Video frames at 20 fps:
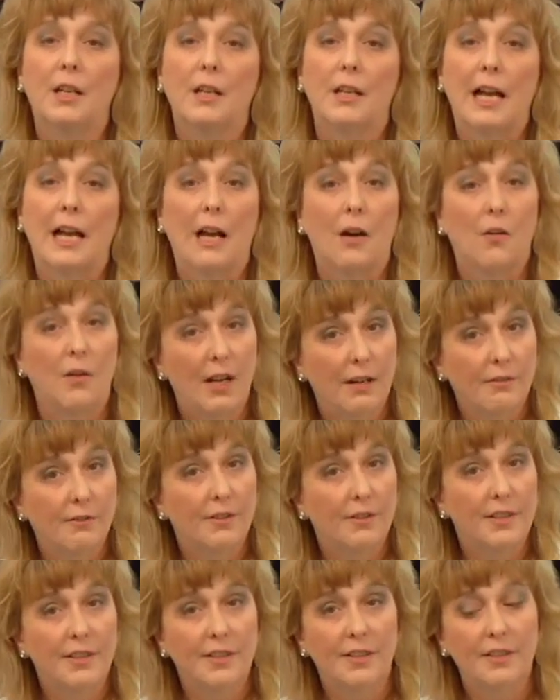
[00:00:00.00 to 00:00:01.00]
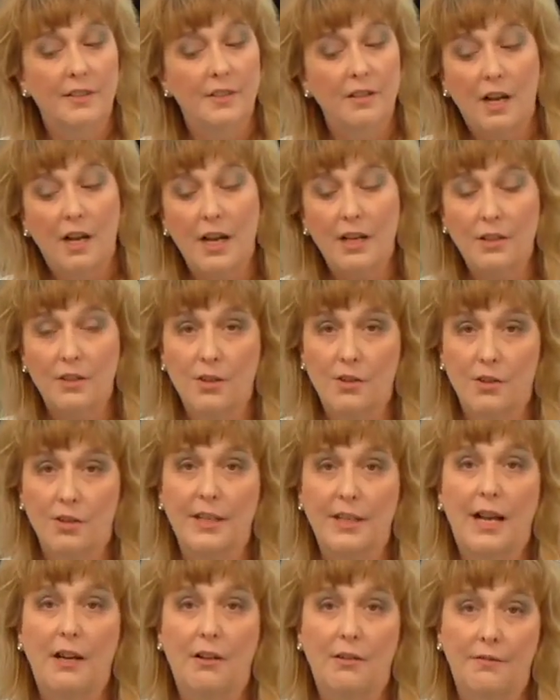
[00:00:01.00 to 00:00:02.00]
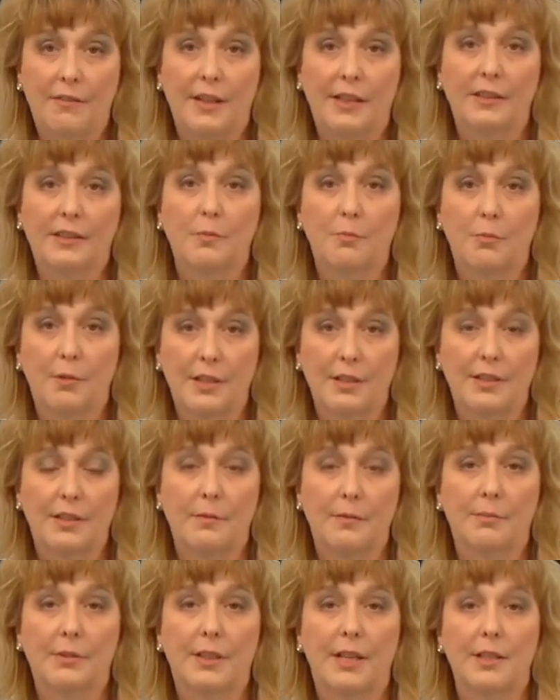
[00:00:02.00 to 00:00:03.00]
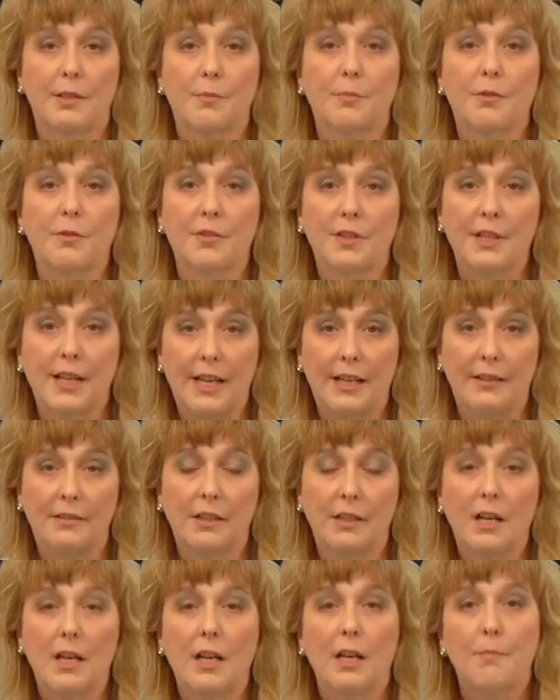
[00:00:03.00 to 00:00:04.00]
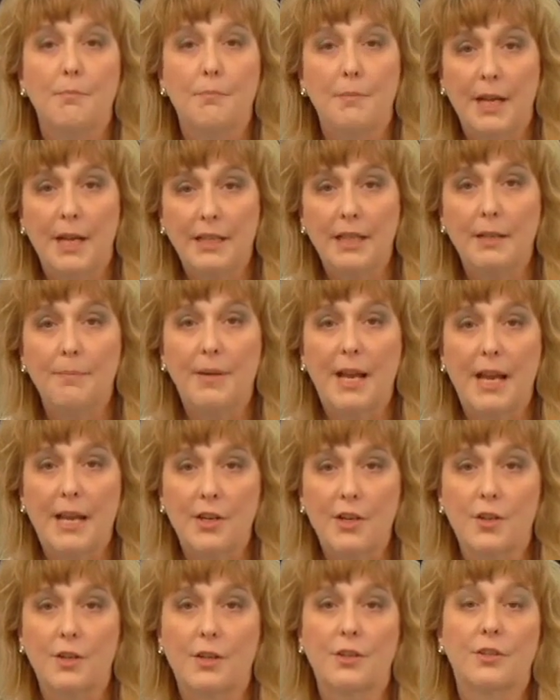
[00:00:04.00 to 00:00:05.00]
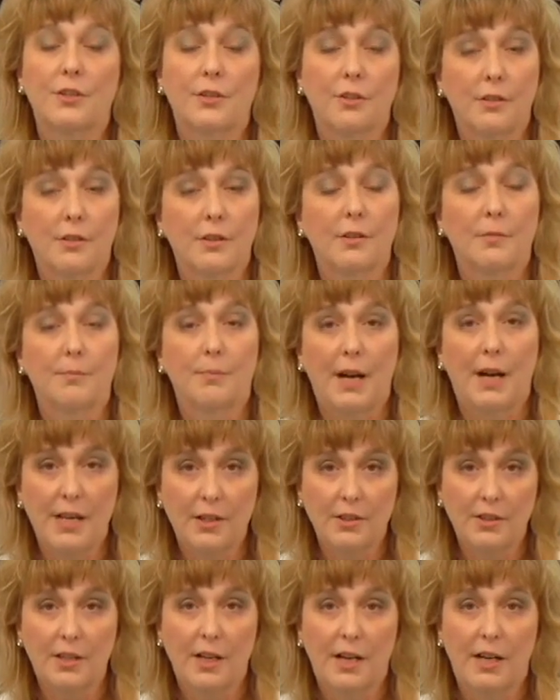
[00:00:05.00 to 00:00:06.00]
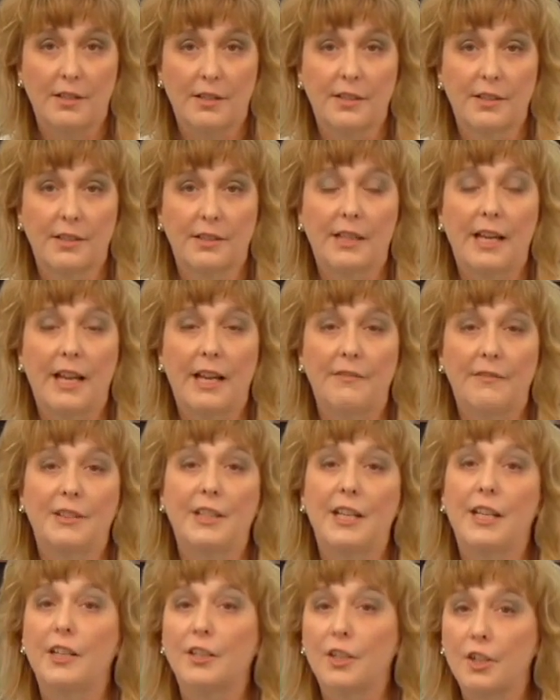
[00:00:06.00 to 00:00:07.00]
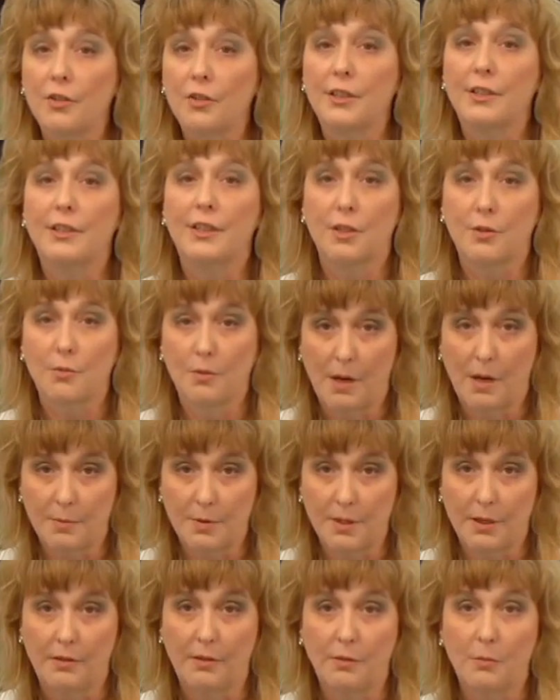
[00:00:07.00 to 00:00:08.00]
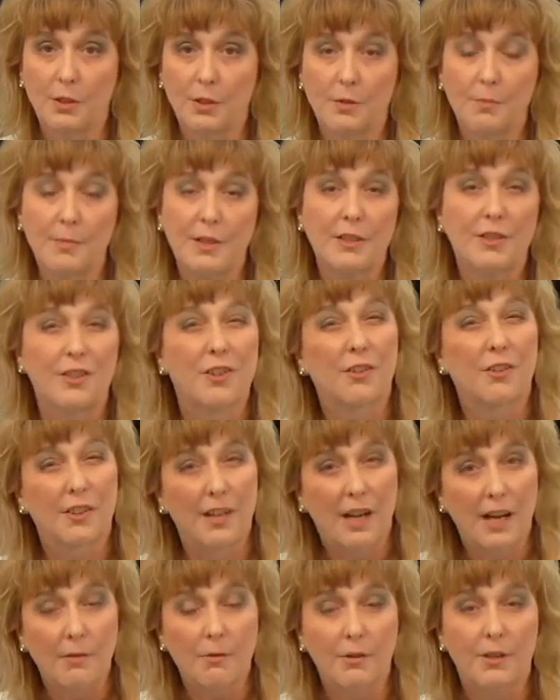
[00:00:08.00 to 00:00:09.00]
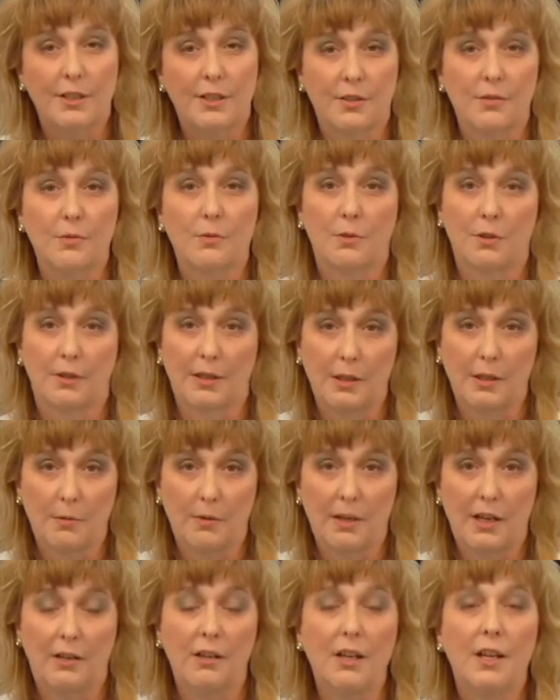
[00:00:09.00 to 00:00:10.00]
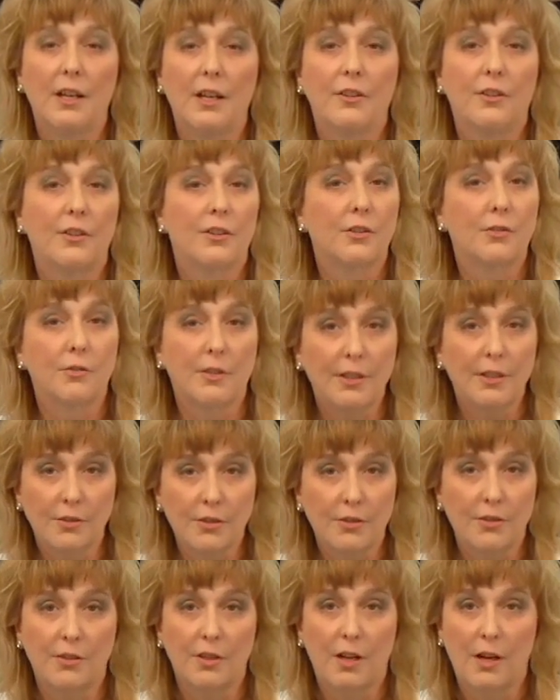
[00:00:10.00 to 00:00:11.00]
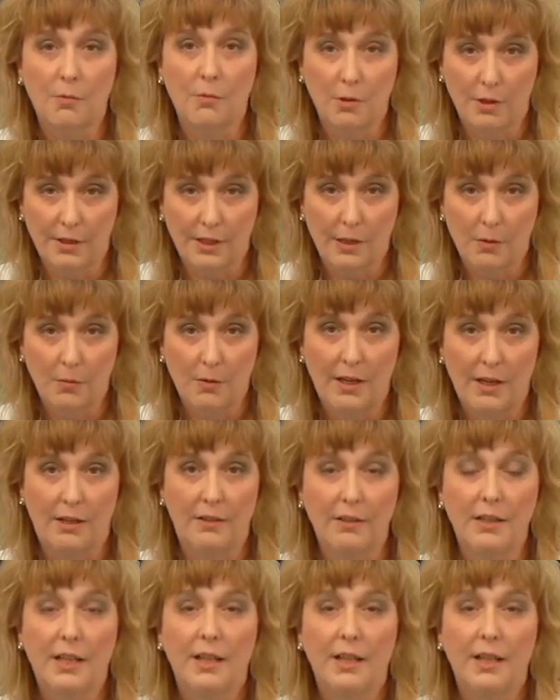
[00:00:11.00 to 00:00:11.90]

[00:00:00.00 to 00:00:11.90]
However, this is not usually how infected breast implants present. Many patients, due to the biotoxin, have an endocrine disruption, which means their thyroid isn't working well, their adrenals are not working well,